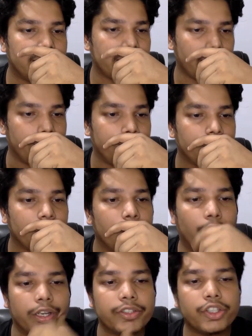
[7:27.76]
okay,
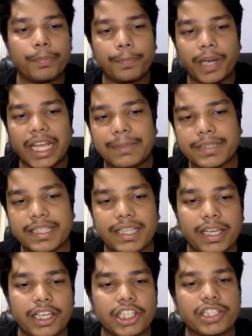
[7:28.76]
what is your prime skill
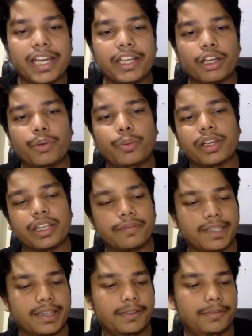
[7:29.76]
and niche that you are working
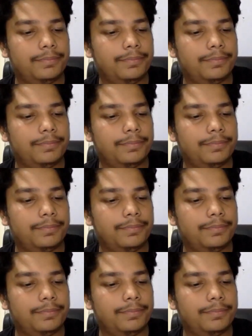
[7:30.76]
with?